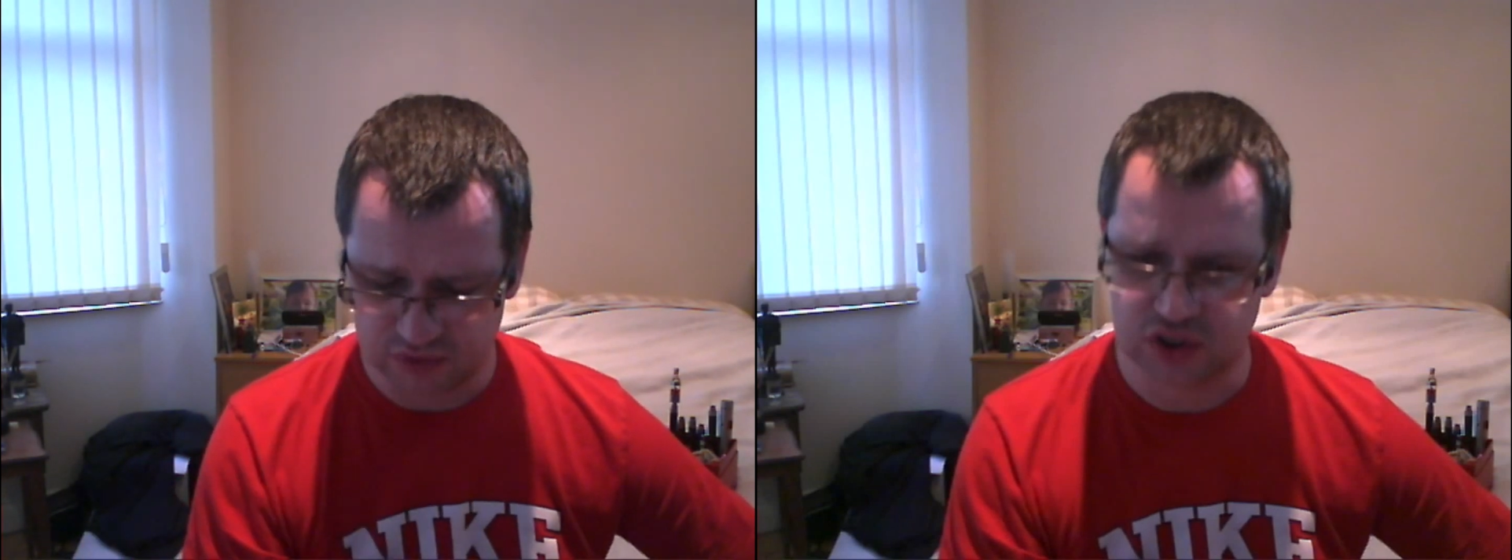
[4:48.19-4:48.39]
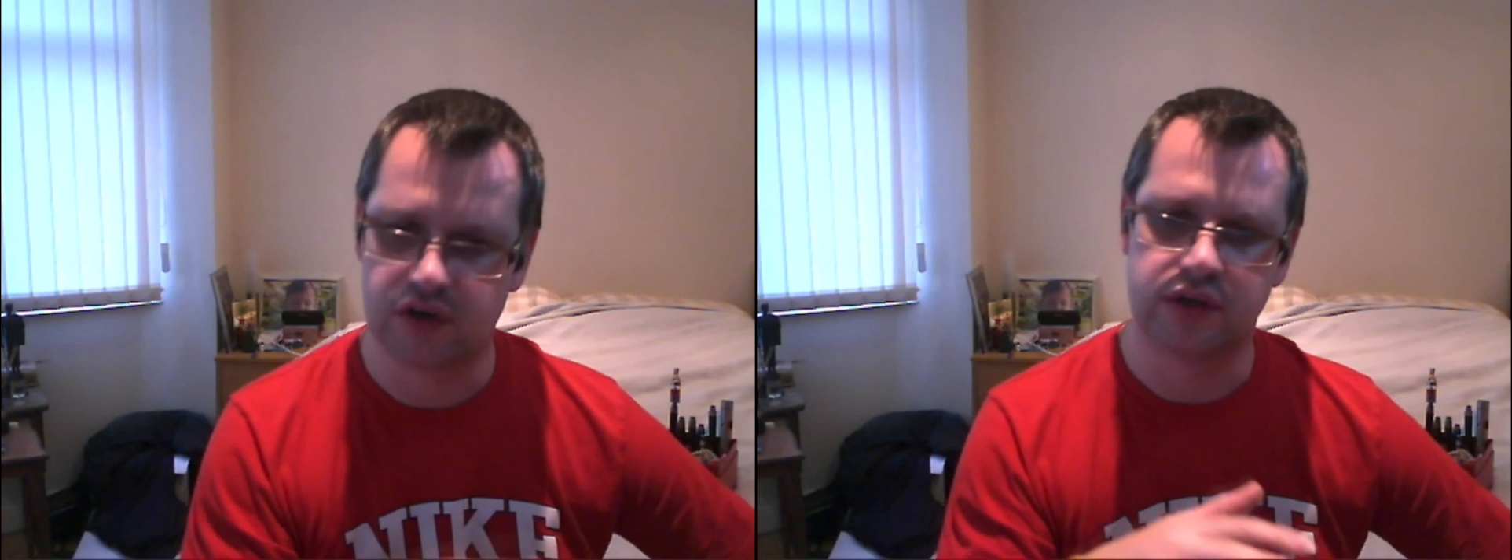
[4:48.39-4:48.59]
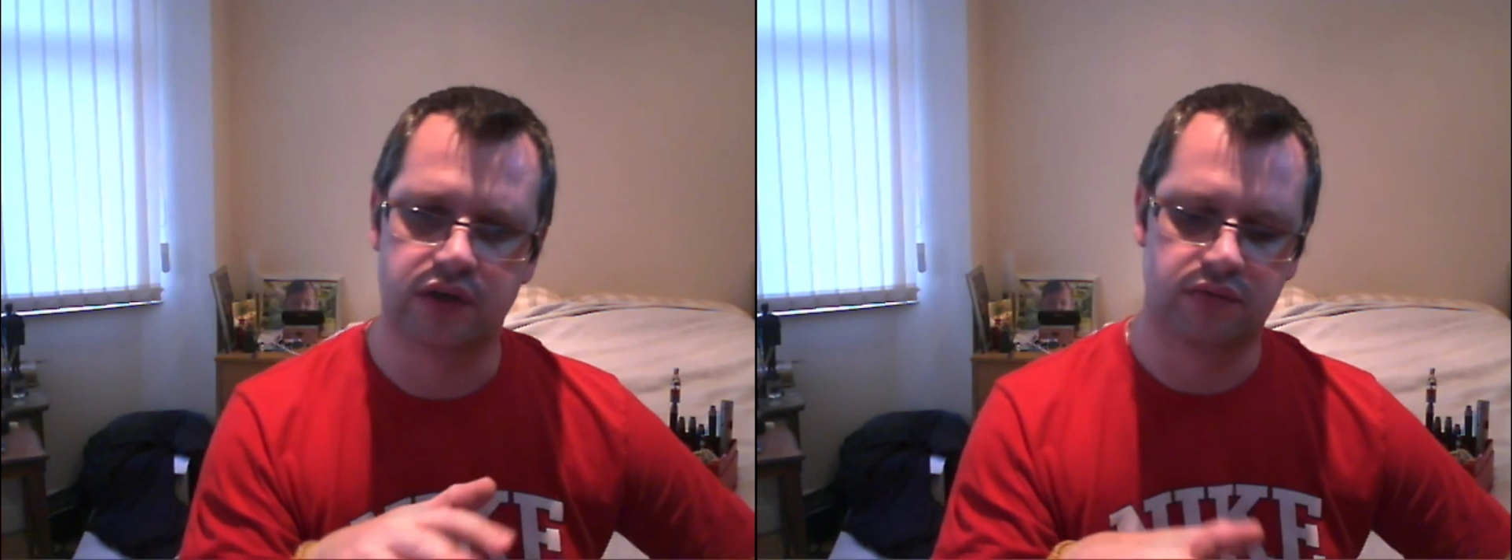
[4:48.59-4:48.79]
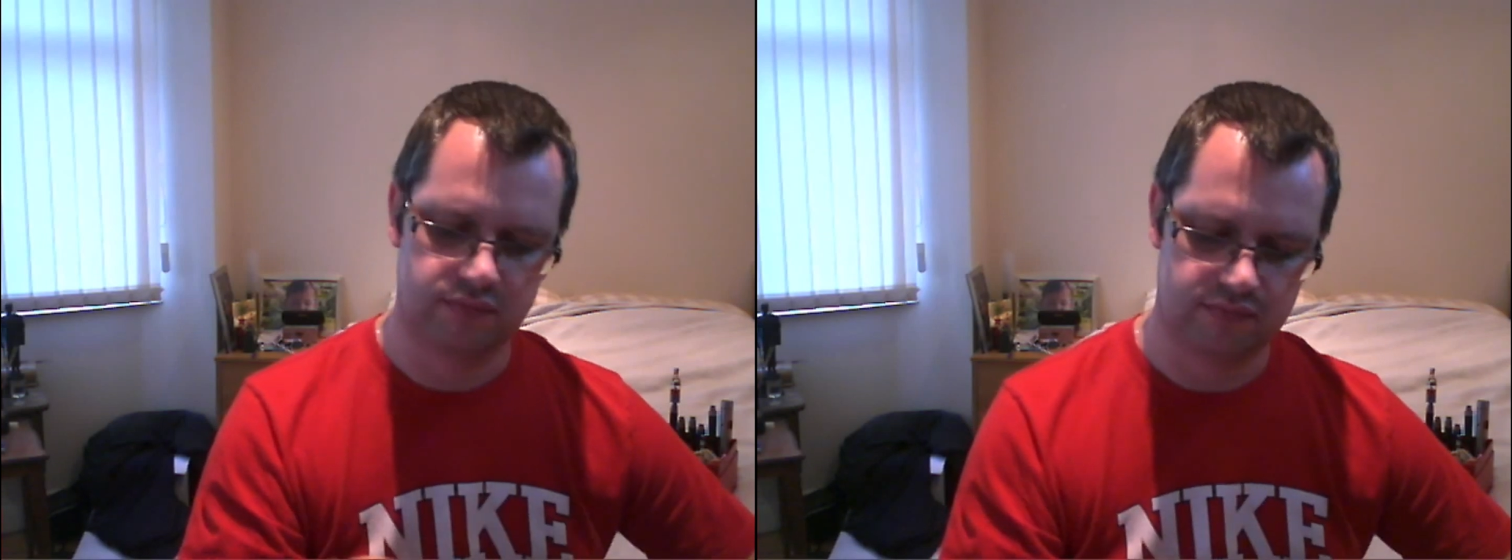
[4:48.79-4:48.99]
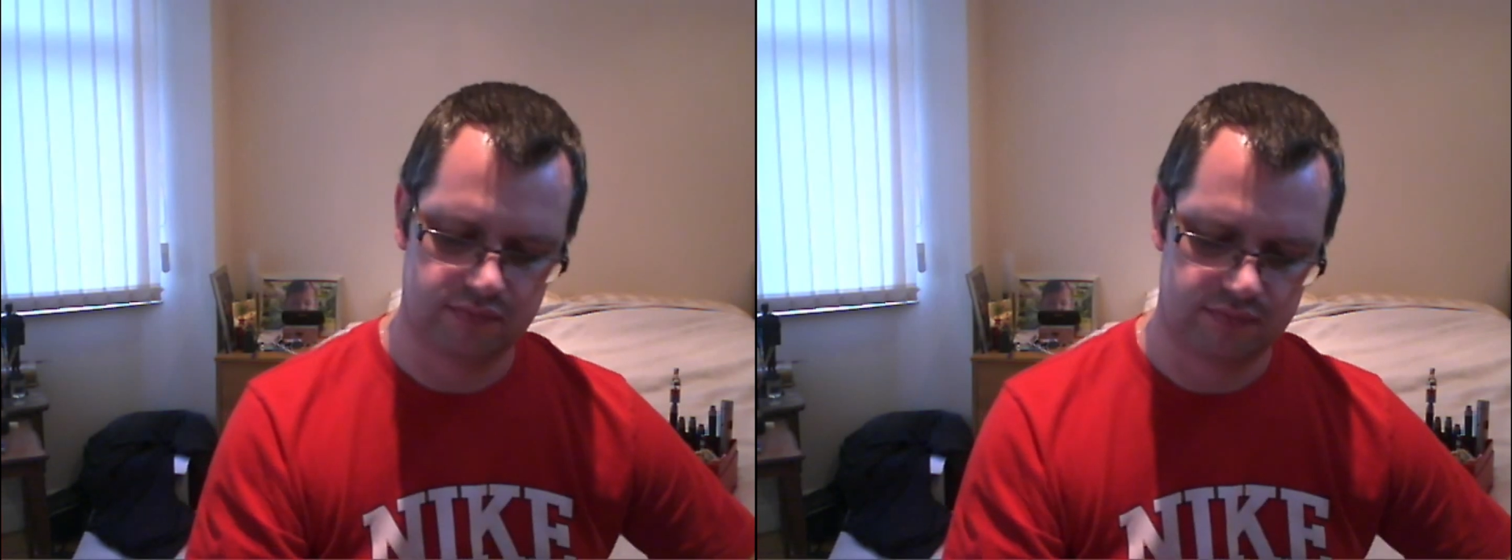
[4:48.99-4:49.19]
show you
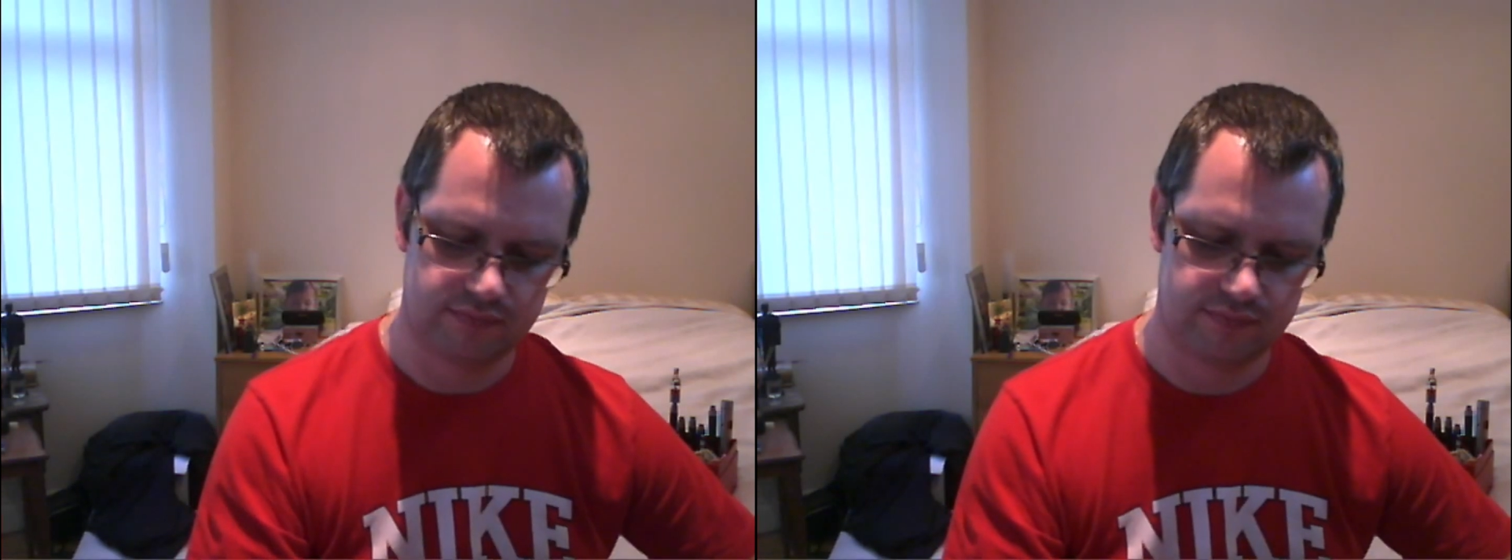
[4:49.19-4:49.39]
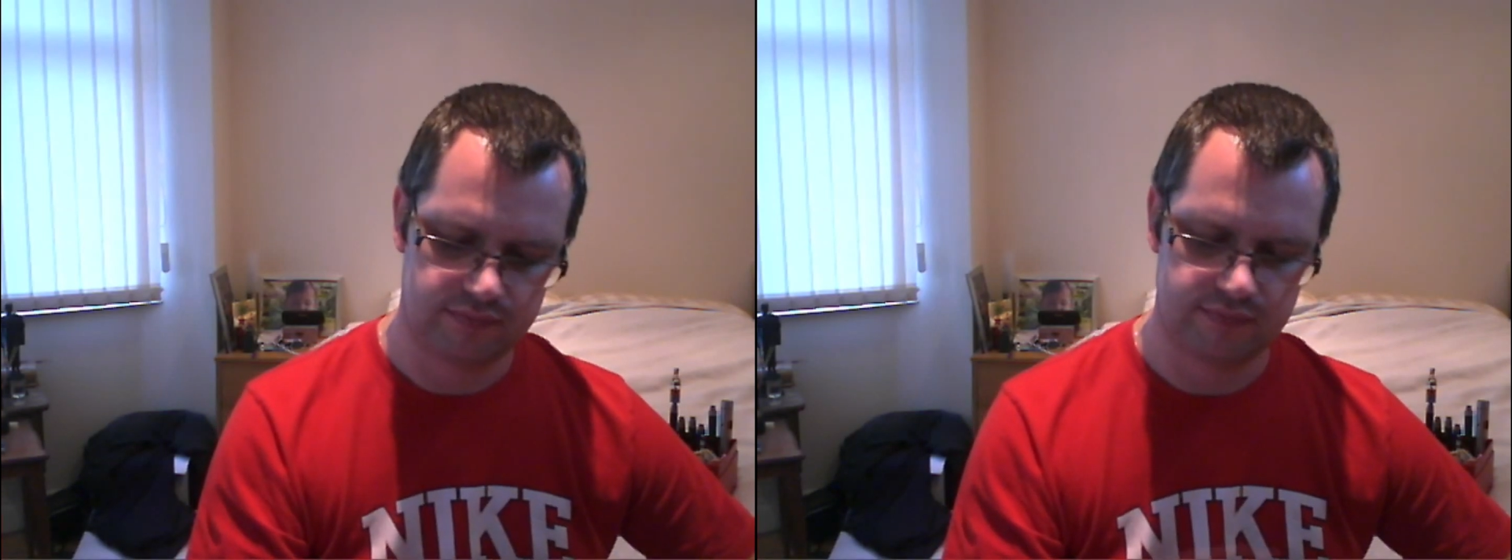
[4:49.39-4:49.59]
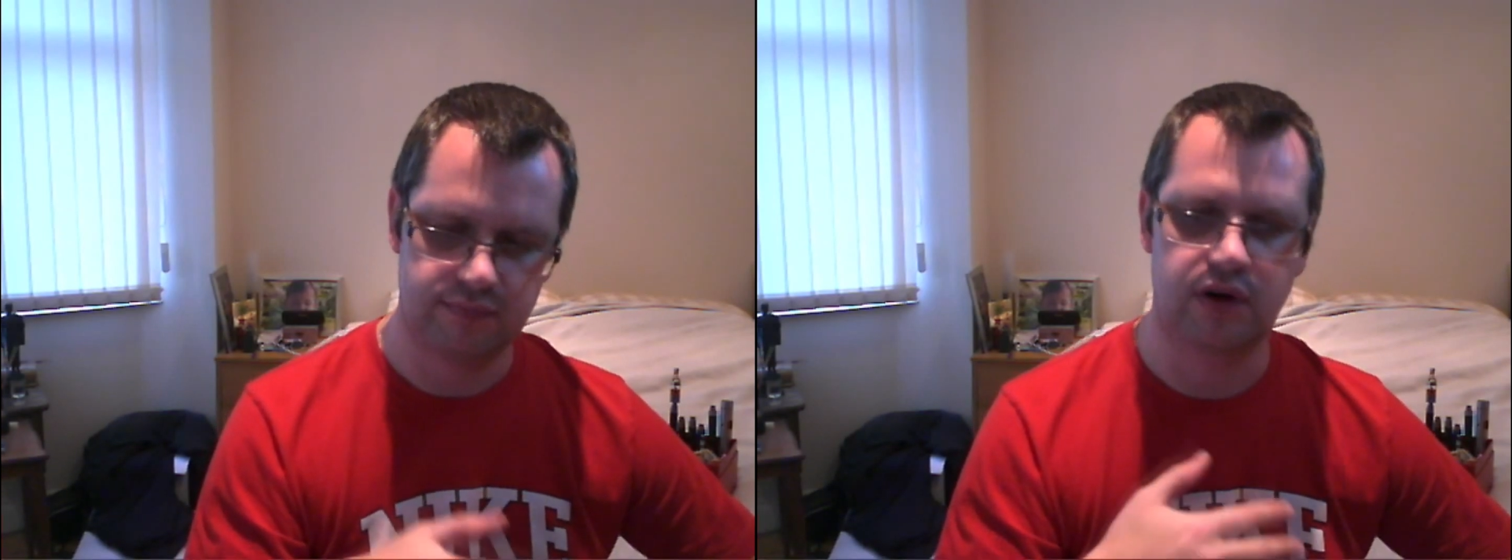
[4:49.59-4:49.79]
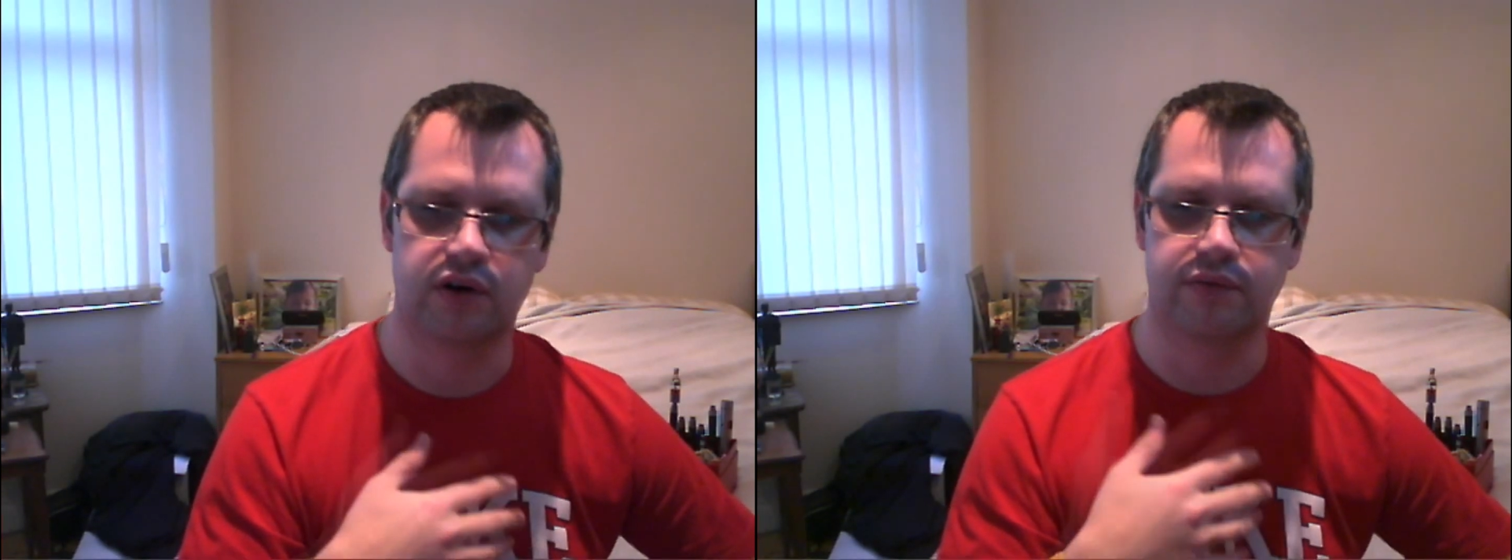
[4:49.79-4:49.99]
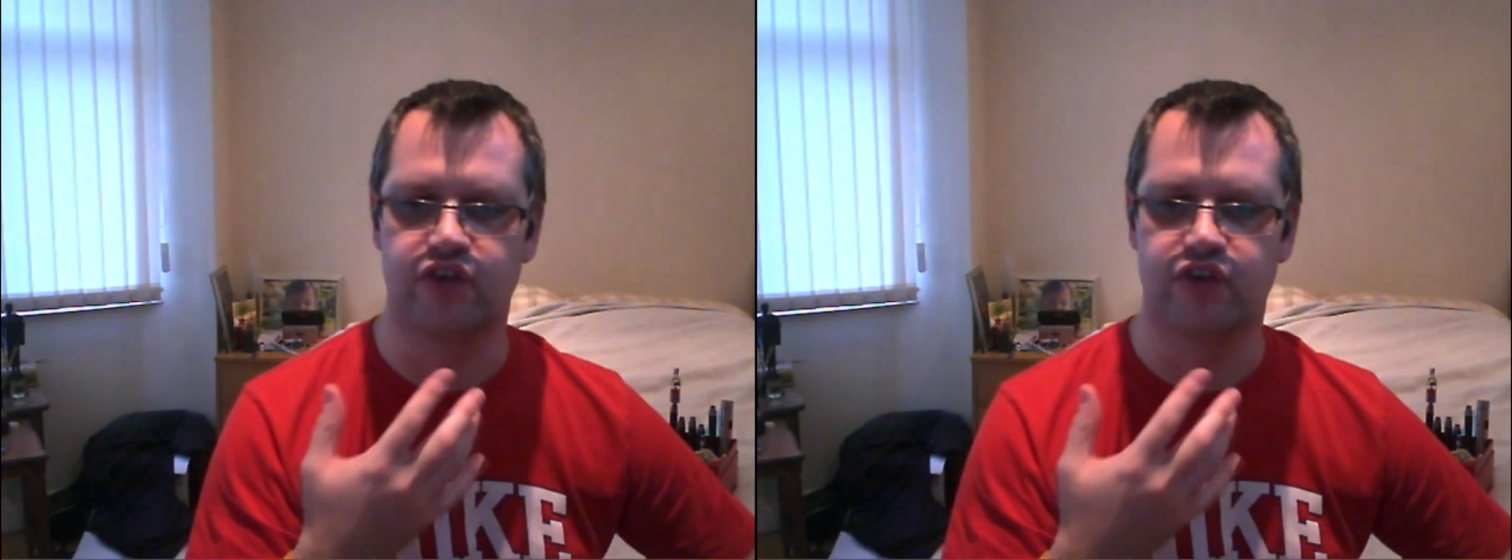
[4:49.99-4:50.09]
my